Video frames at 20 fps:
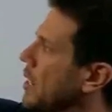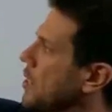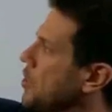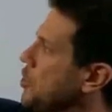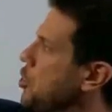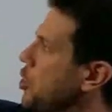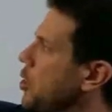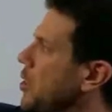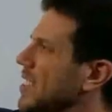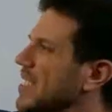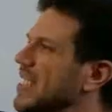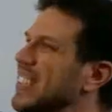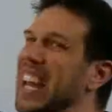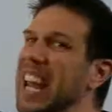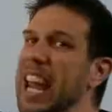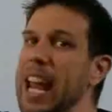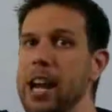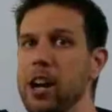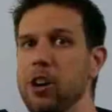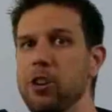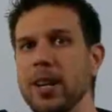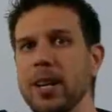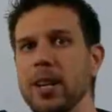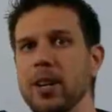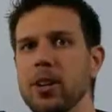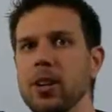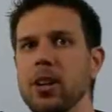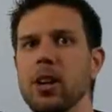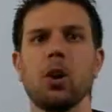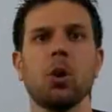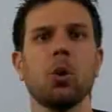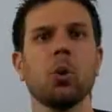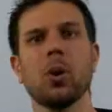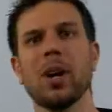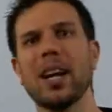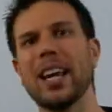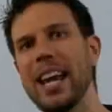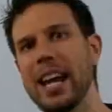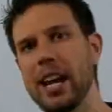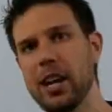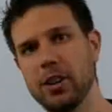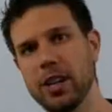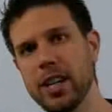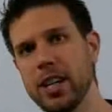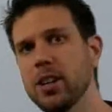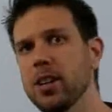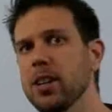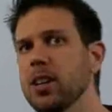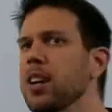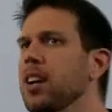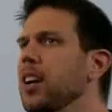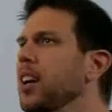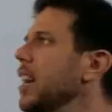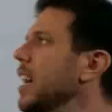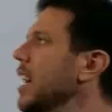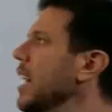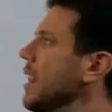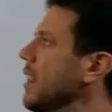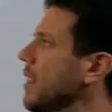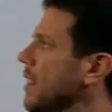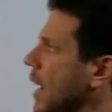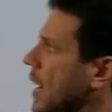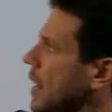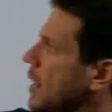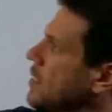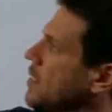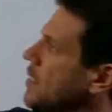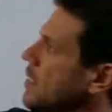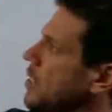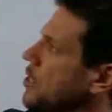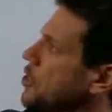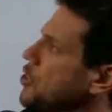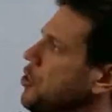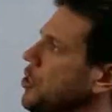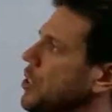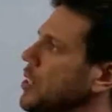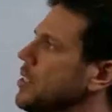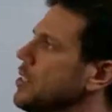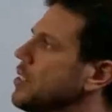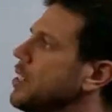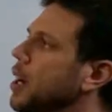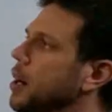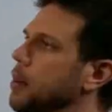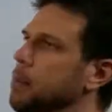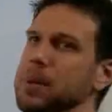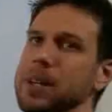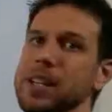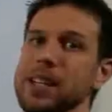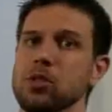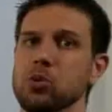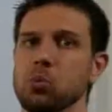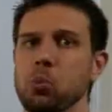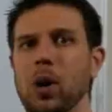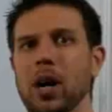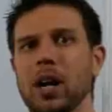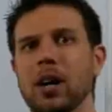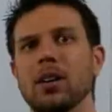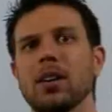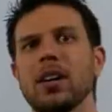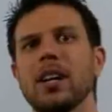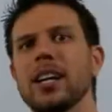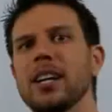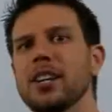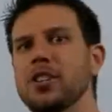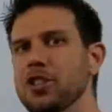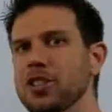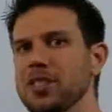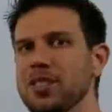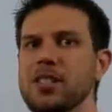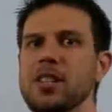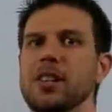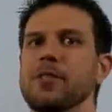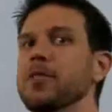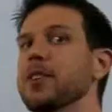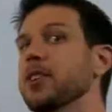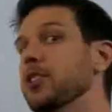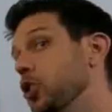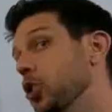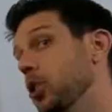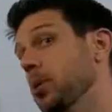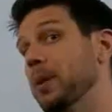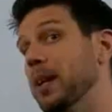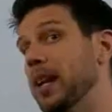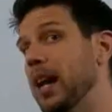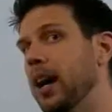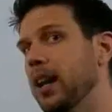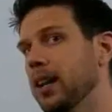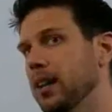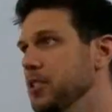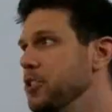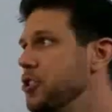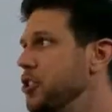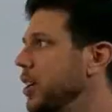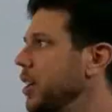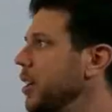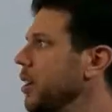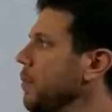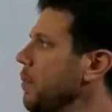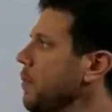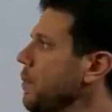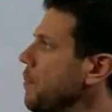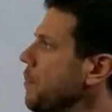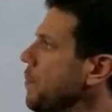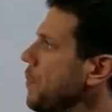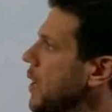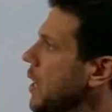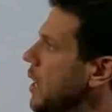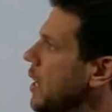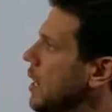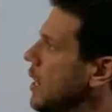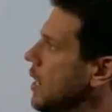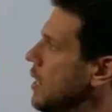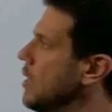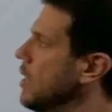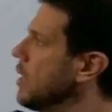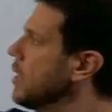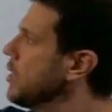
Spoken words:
insurance carrier or carrier. That is an insurance company as well, just different terminology. The